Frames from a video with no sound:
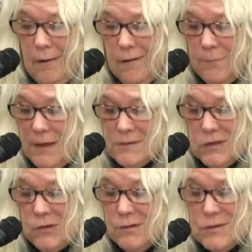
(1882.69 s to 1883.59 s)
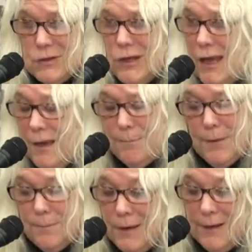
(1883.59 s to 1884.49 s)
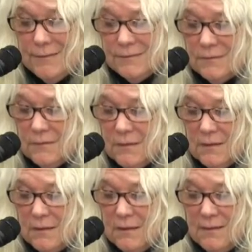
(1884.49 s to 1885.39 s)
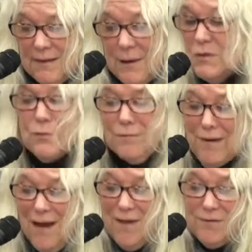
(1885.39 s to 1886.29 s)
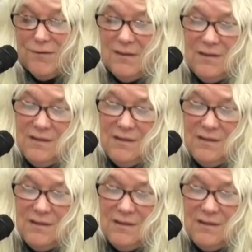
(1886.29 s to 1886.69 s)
of my students looking up at me, I was revived.